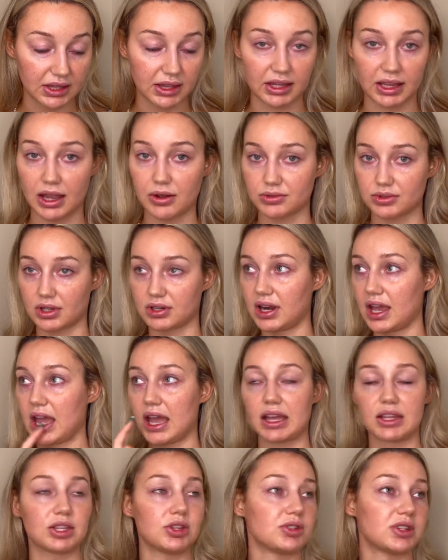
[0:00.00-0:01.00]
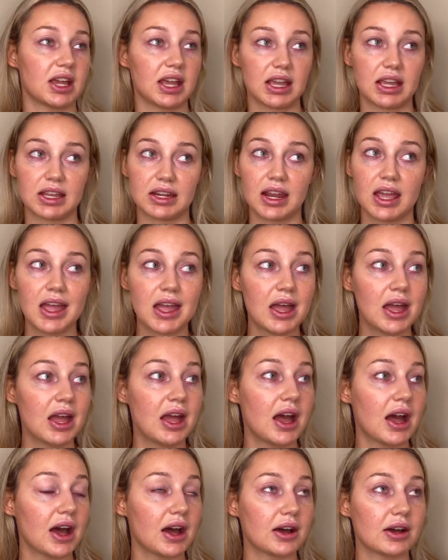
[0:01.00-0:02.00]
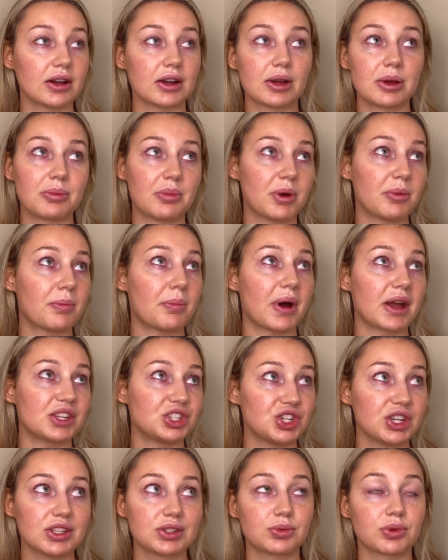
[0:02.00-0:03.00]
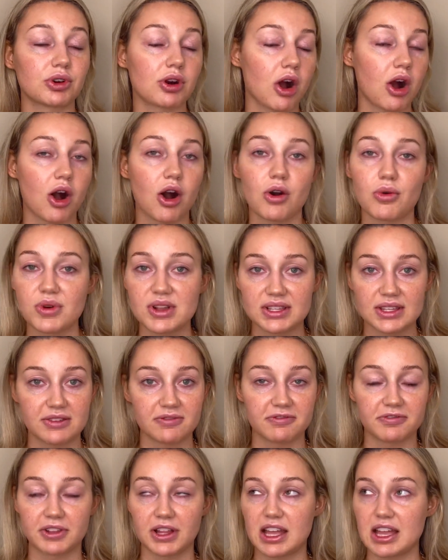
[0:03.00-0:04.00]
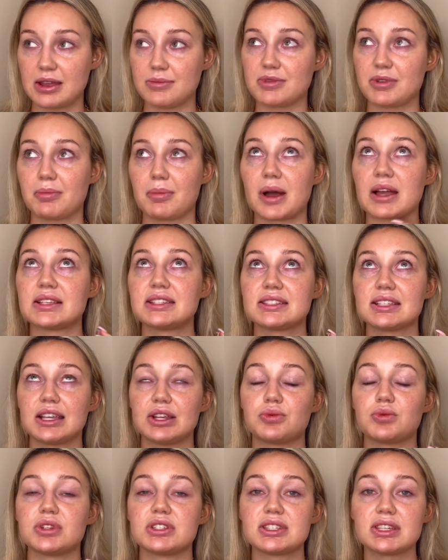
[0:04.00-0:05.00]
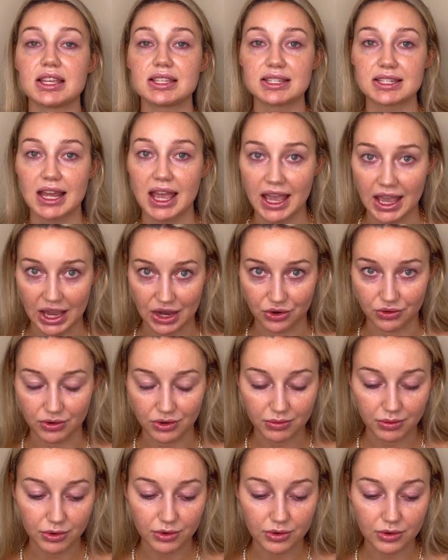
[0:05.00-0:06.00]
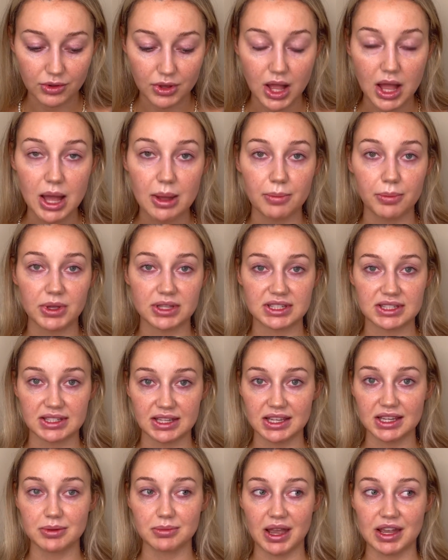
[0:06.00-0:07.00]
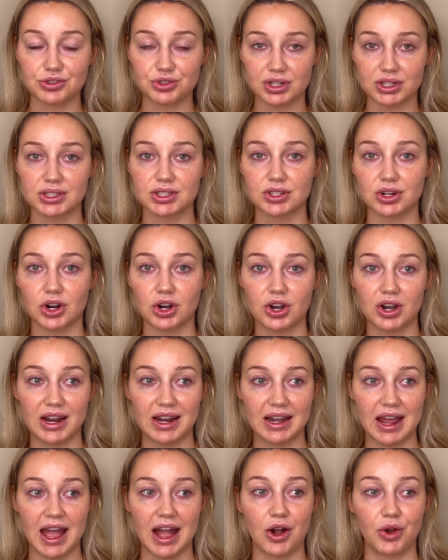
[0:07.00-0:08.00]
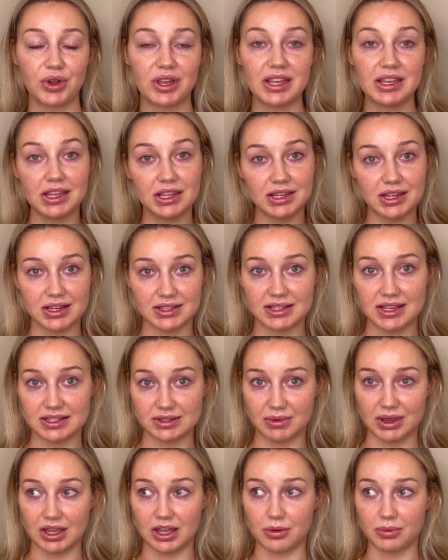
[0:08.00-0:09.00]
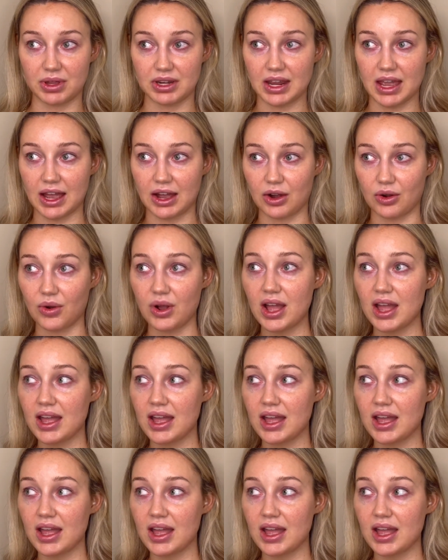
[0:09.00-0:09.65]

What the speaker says: Like I was on Accutane. My cheeks were always inflamed. My skin was terrible. But seeing Patrick Starr and how he does his makeup and how